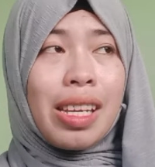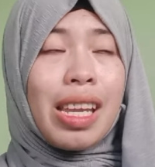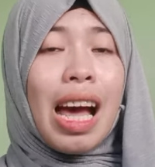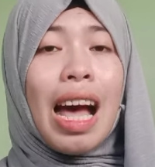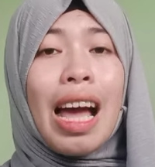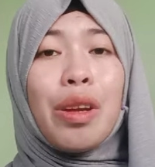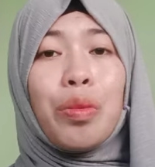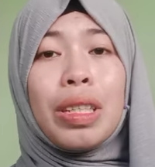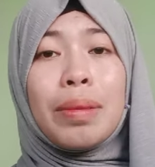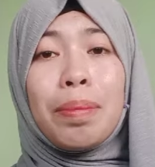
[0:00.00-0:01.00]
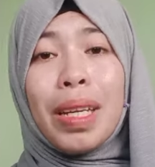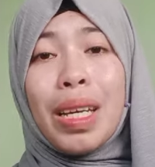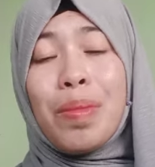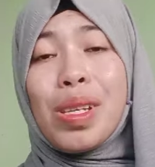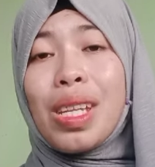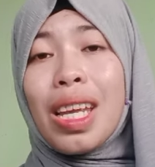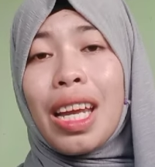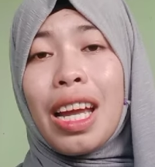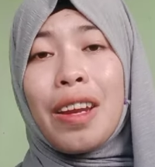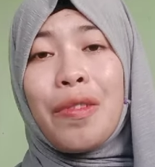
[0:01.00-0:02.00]
The hand would be
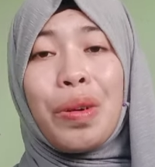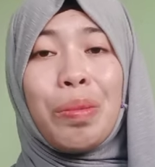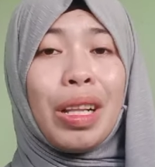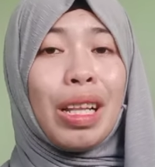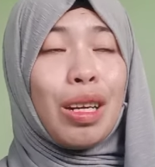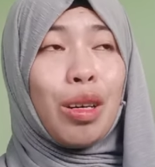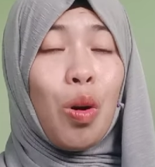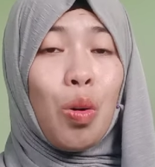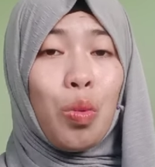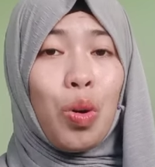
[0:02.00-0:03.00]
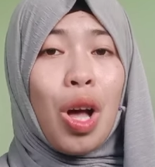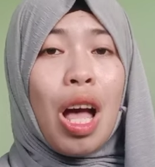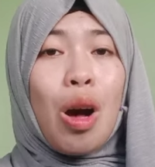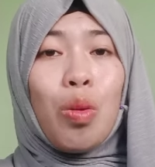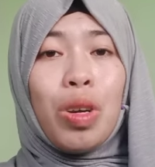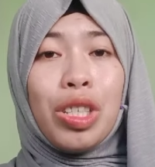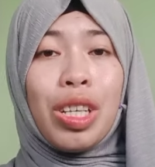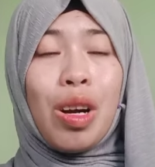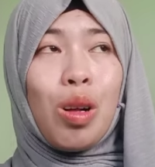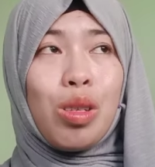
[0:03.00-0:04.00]
mistaken from the letter O, which
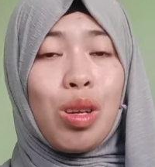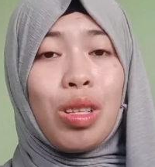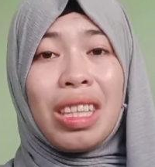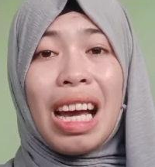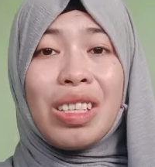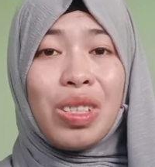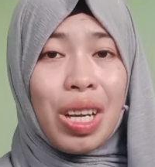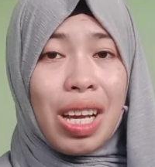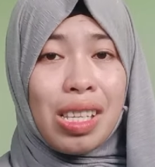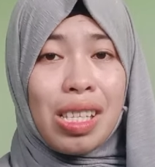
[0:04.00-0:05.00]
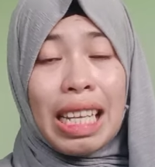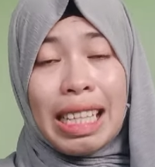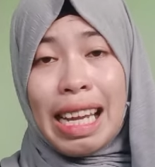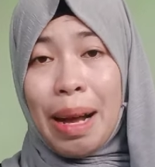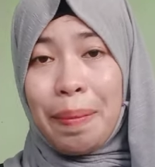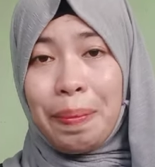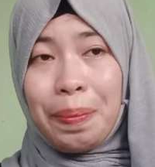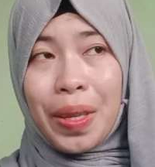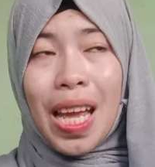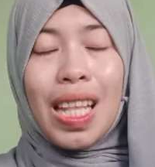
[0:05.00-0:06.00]
also touches the thumb.
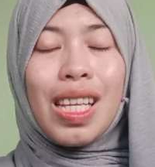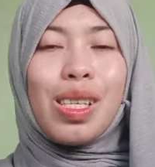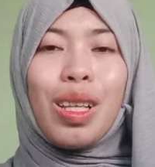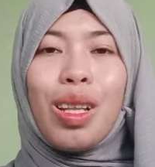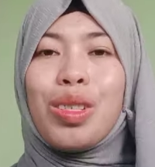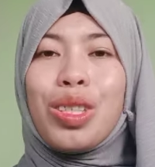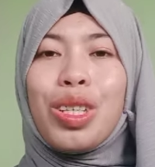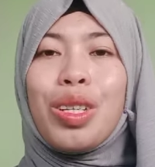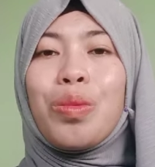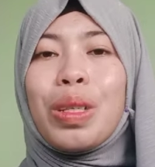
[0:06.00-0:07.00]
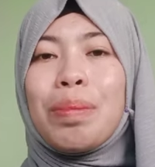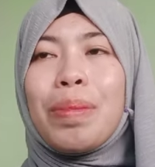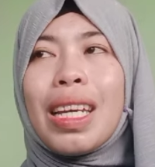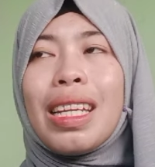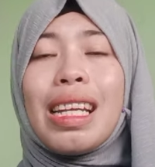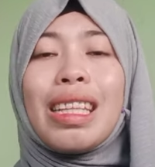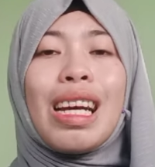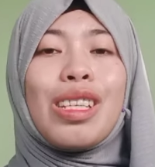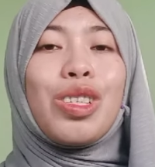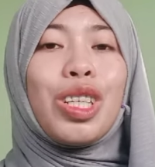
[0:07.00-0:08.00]
The solution would be
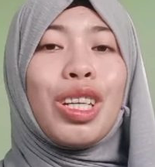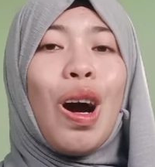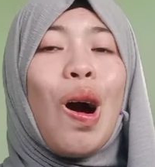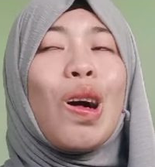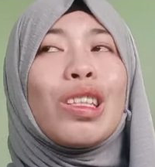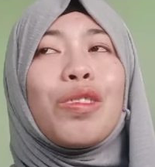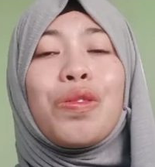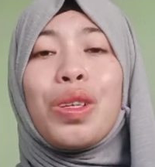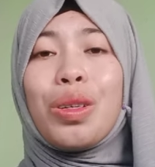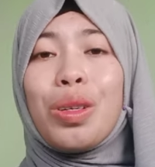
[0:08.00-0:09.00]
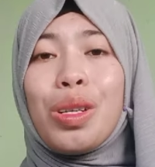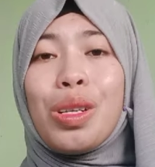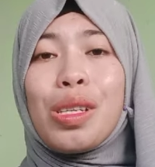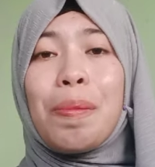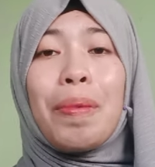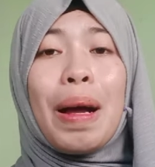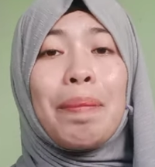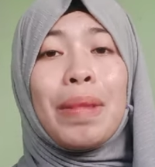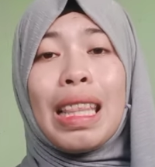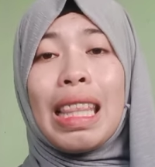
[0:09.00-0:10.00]
detaching all the fingers
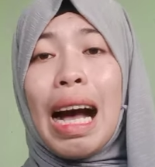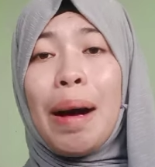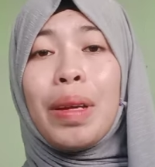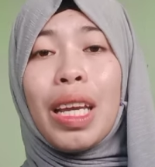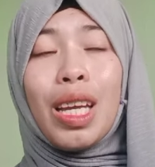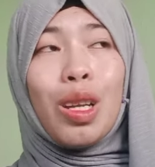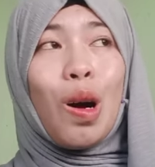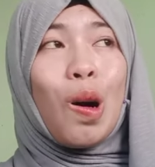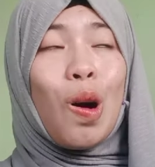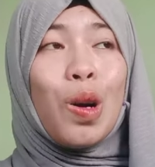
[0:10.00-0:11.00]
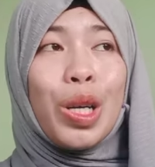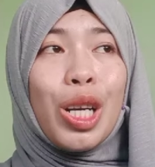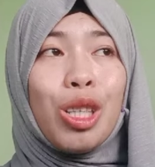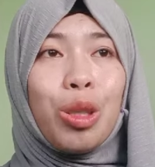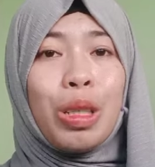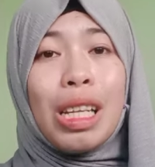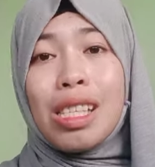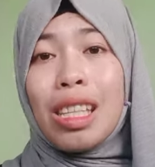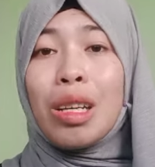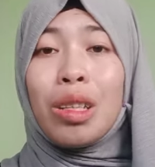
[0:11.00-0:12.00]
from the thumb in order to
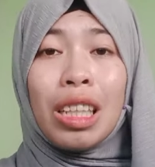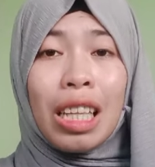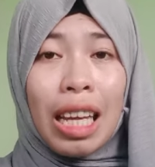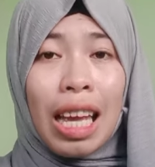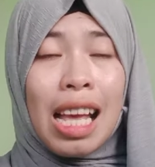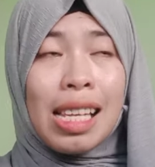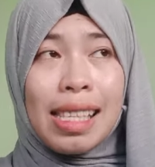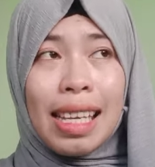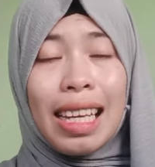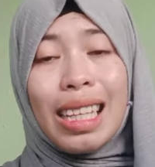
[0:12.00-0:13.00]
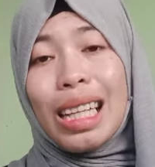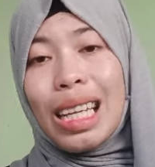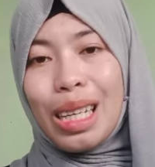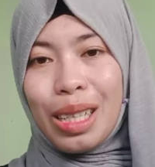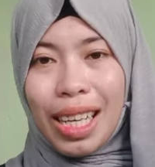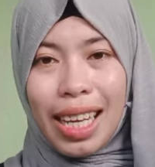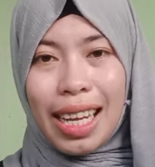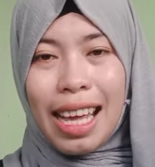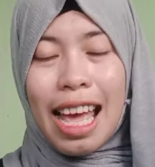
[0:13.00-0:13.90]
distinctly see the letter E.